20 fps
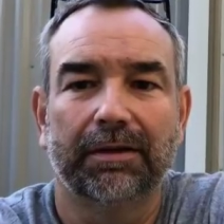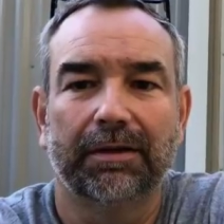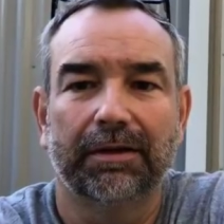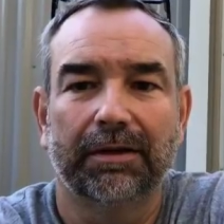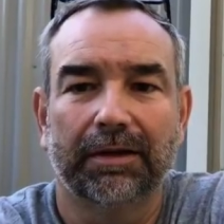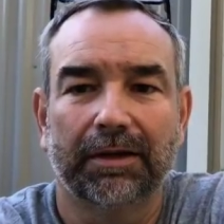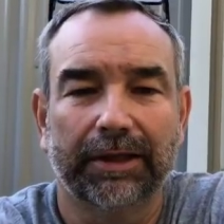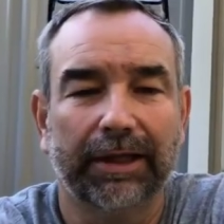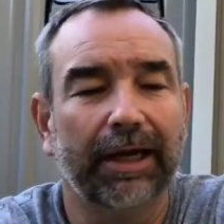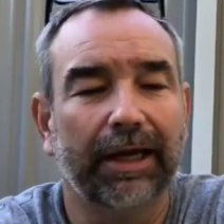
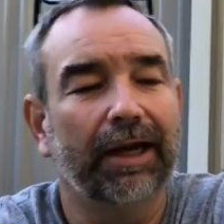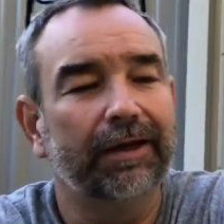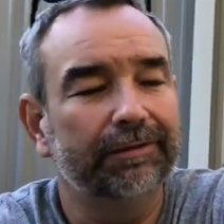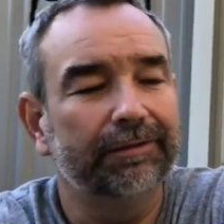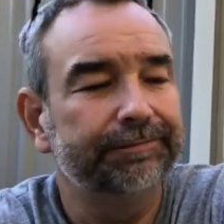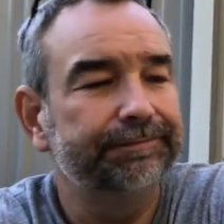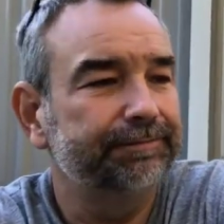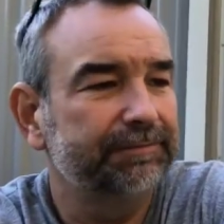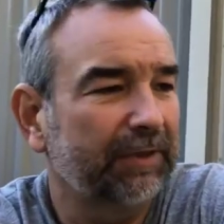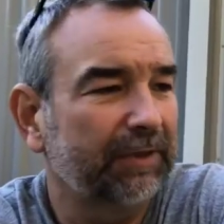Yeah.
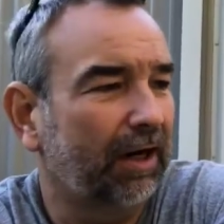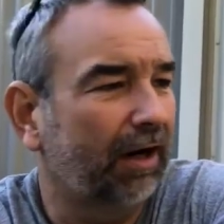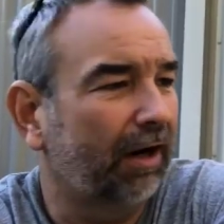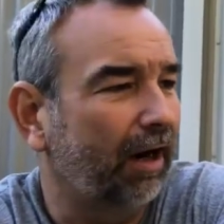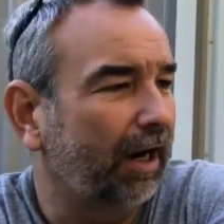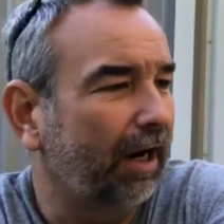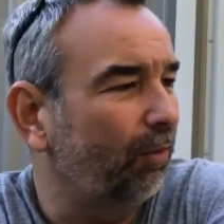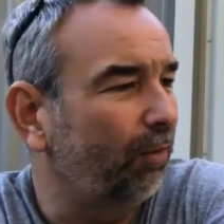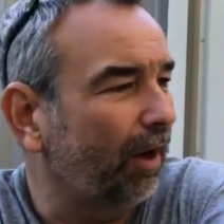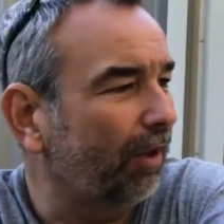All
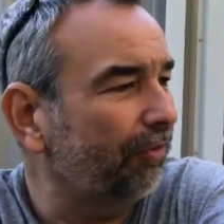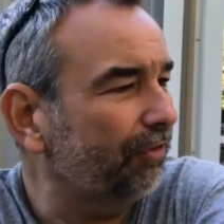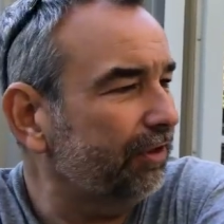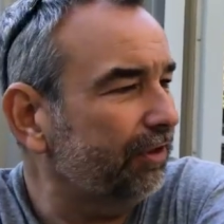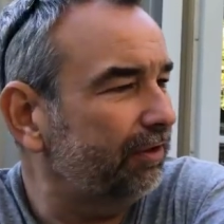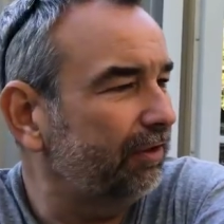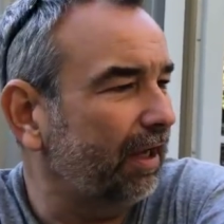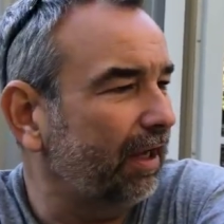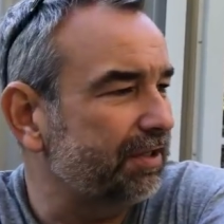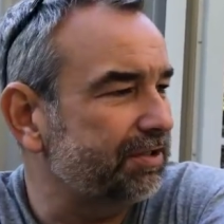right. Well, I think
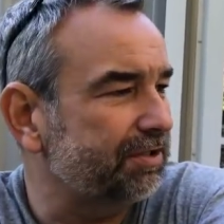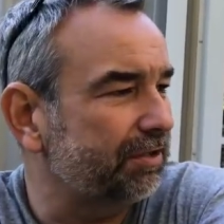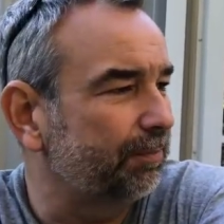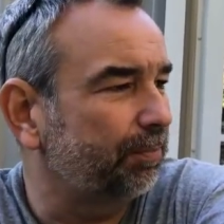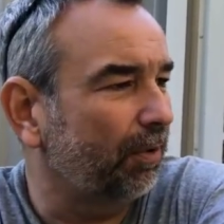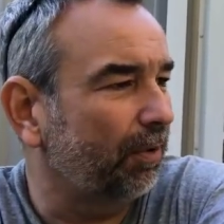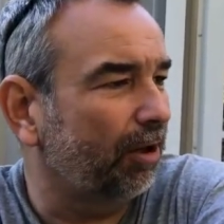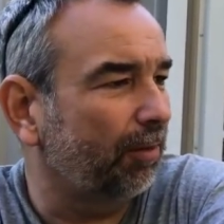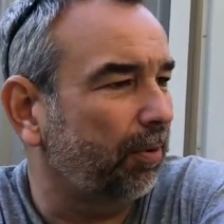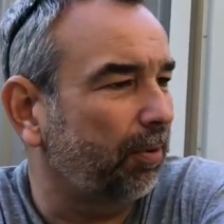you guys are
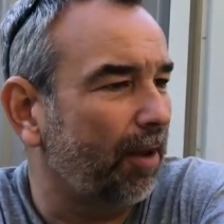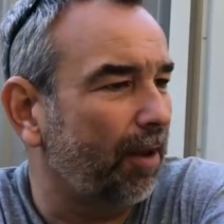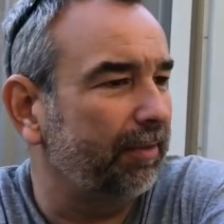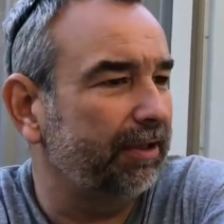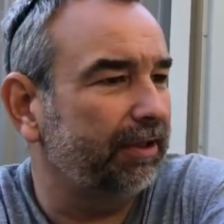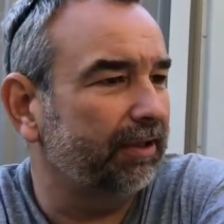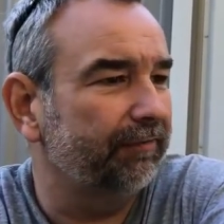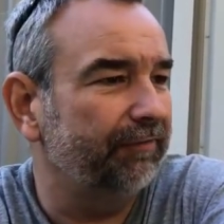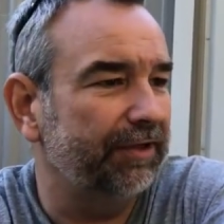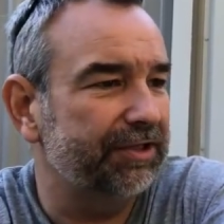probably
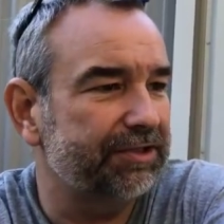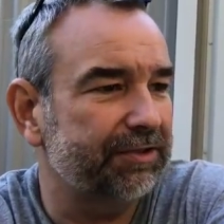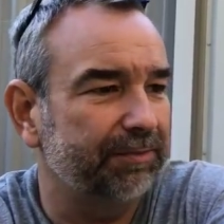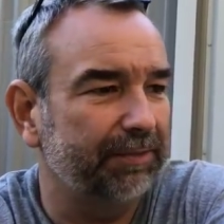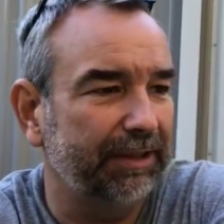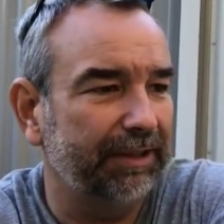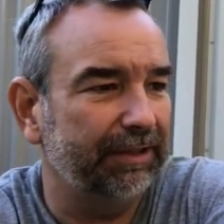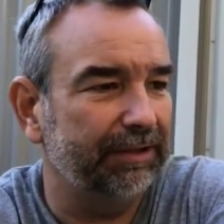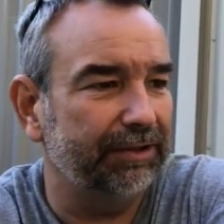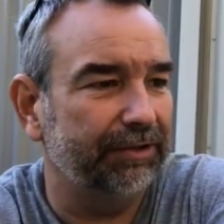convincing
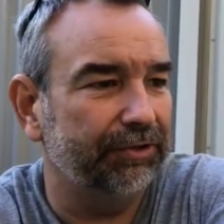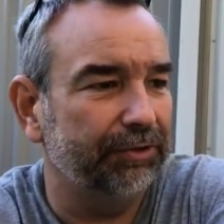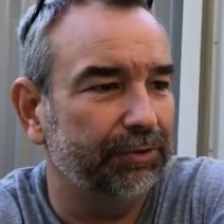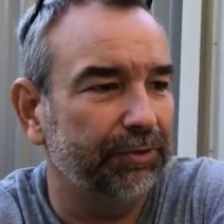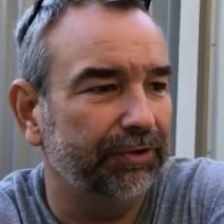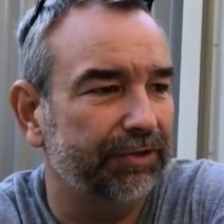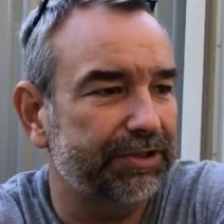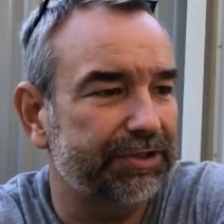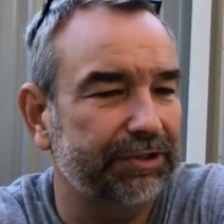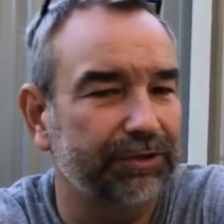me into
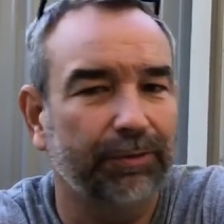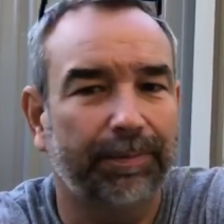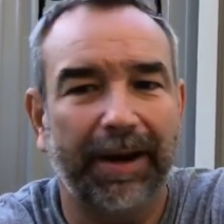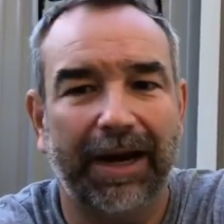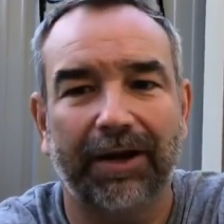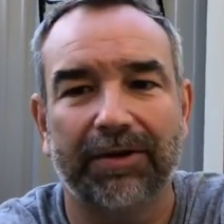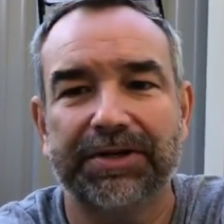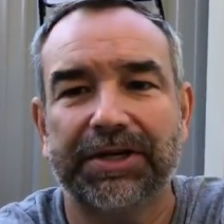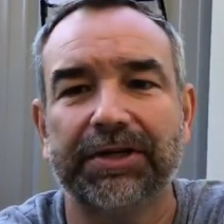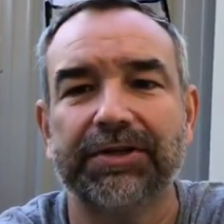doing the steel
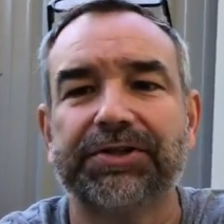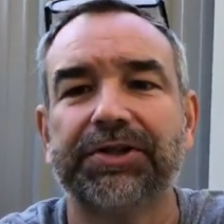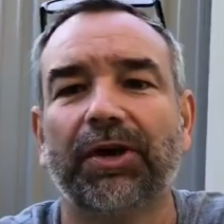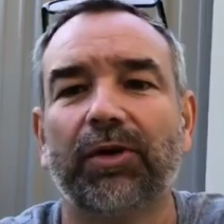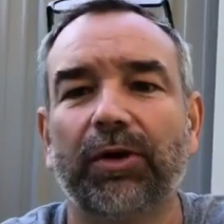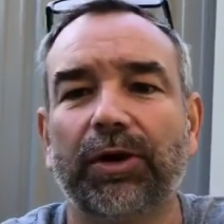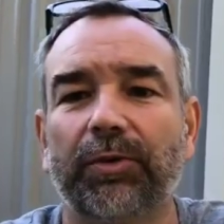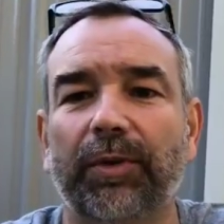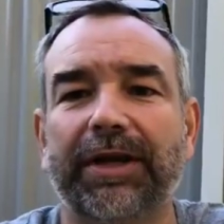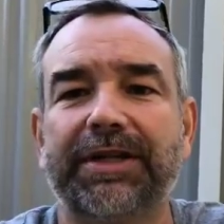panels. Here's the
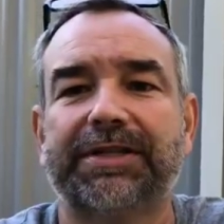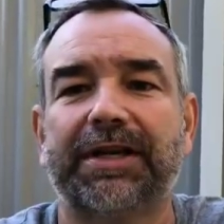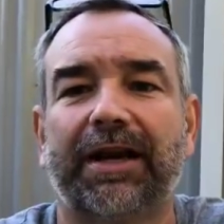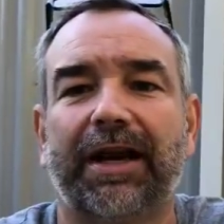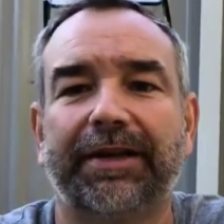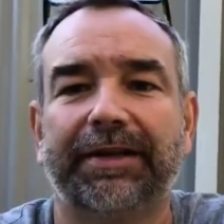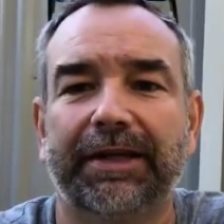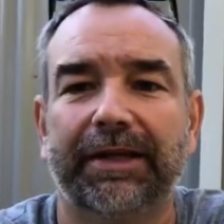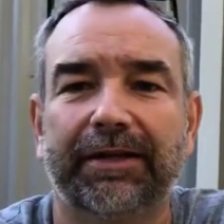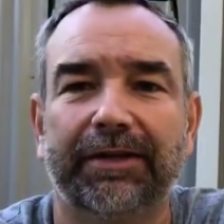only reason I
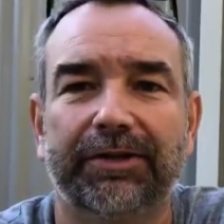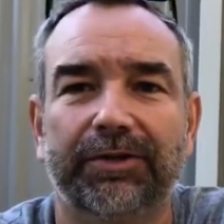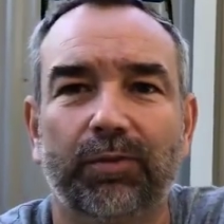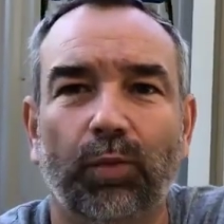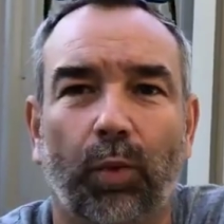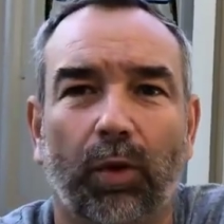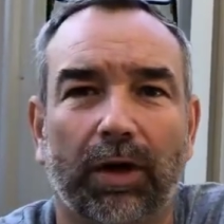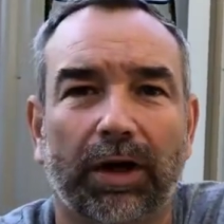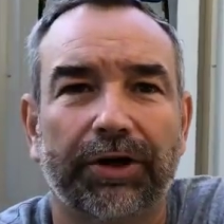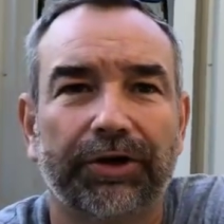didn't
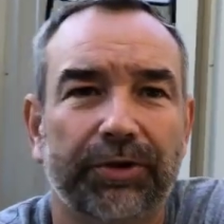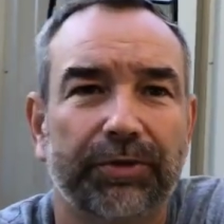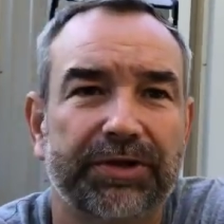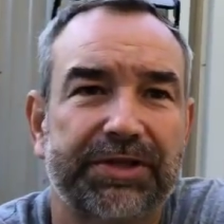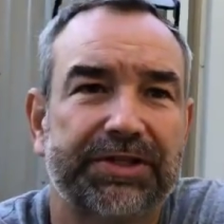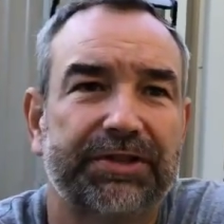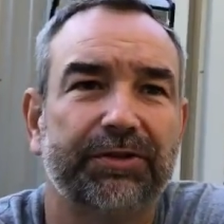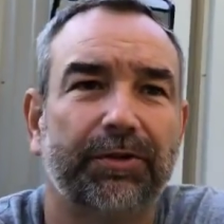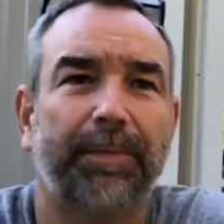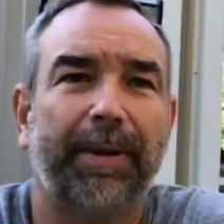want to do the
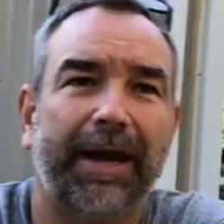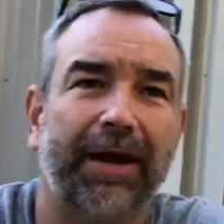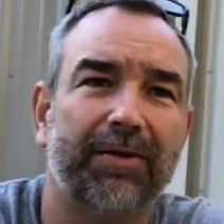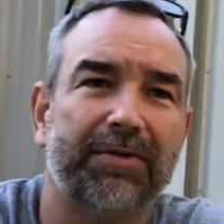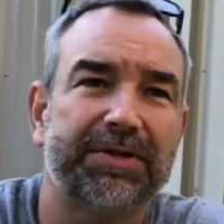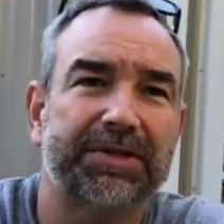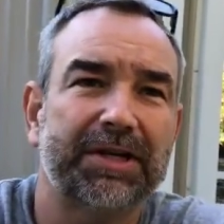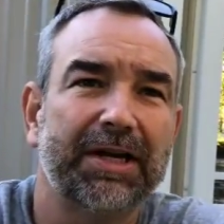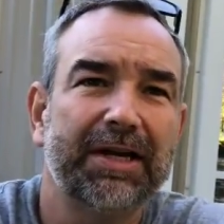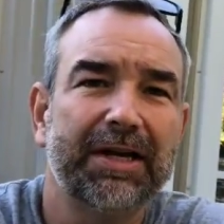steel
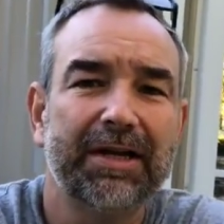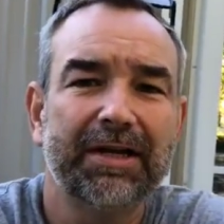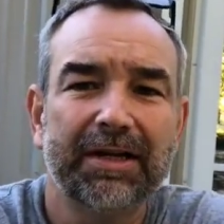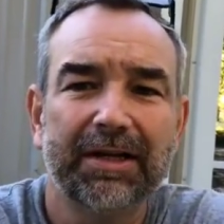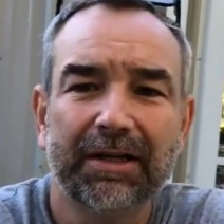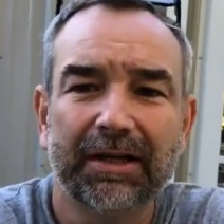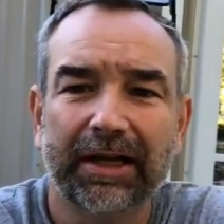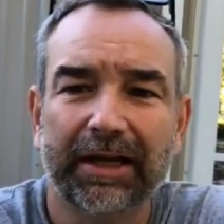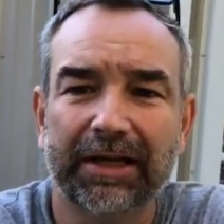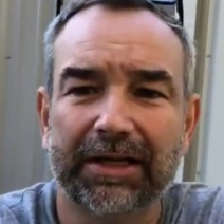panels
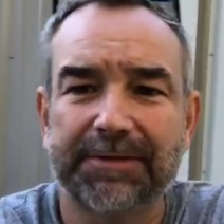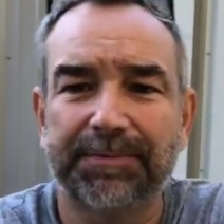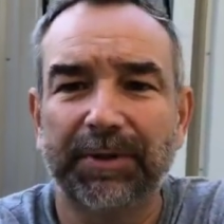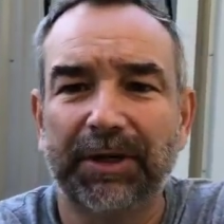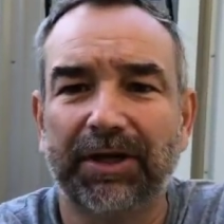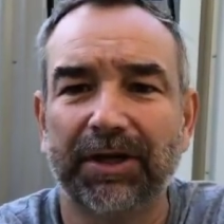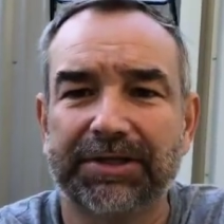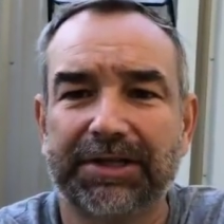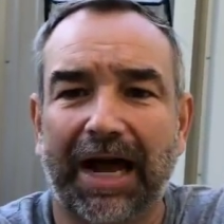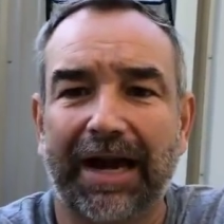is
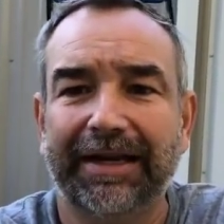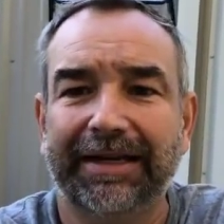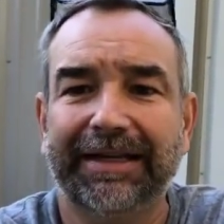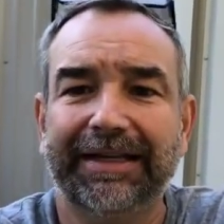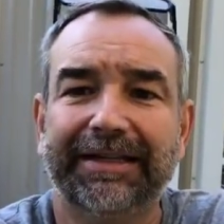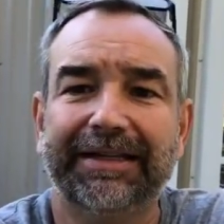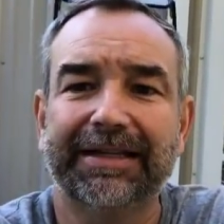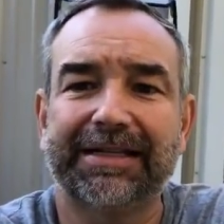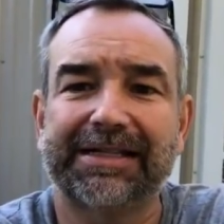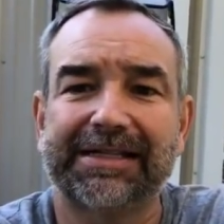because I
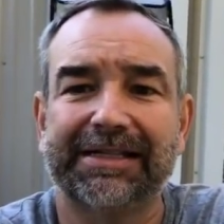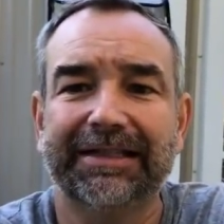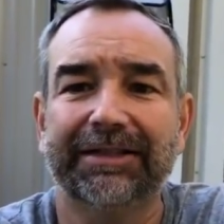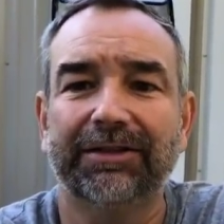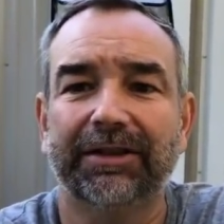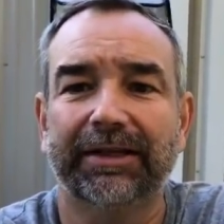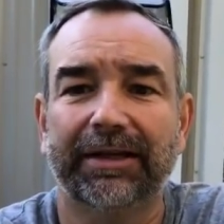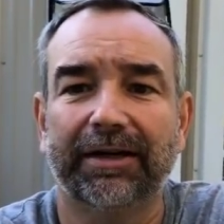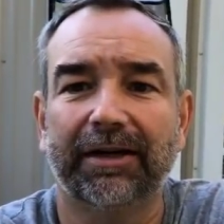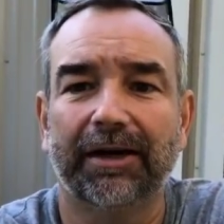need to
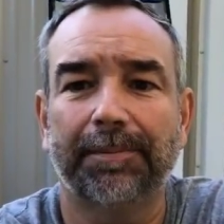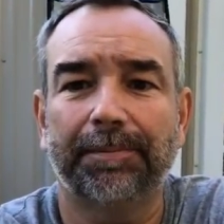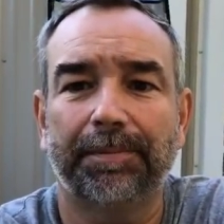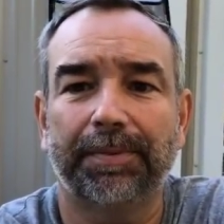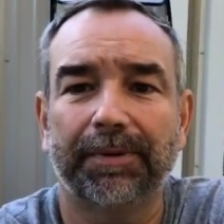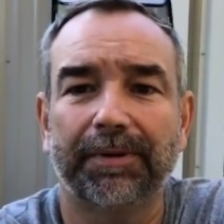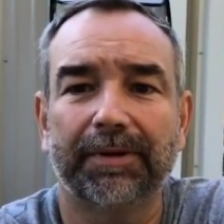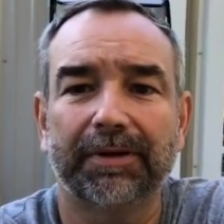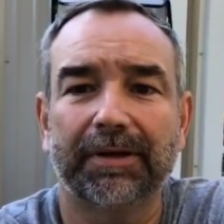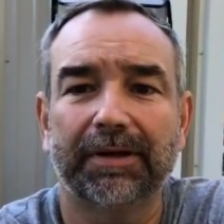seal it up,
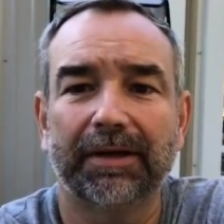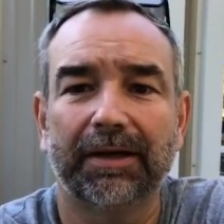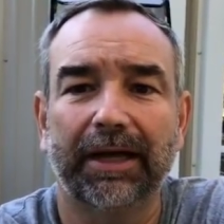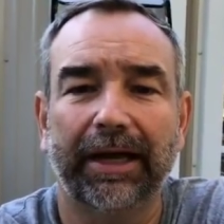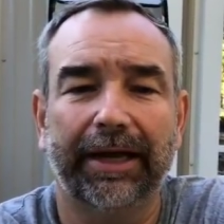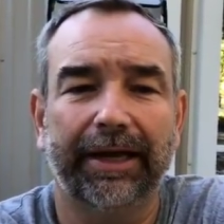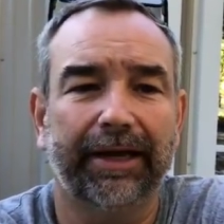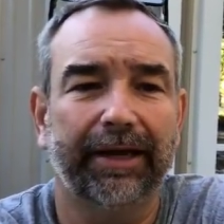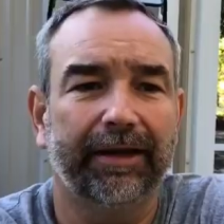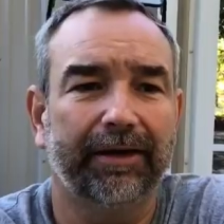
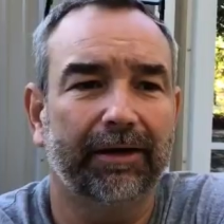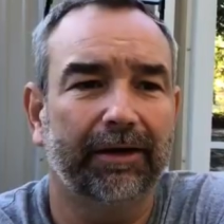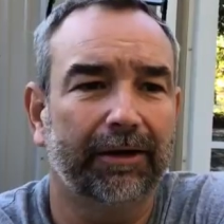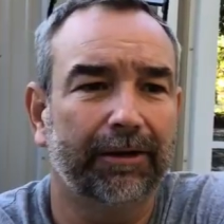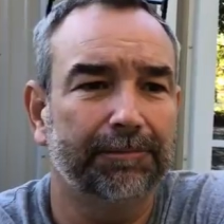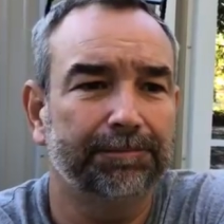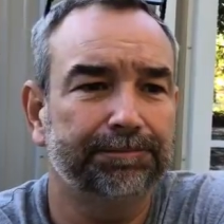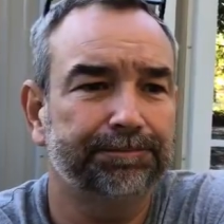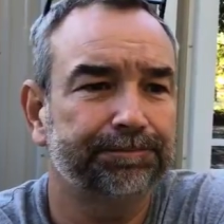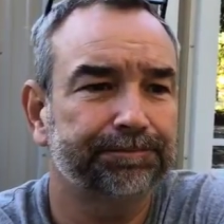and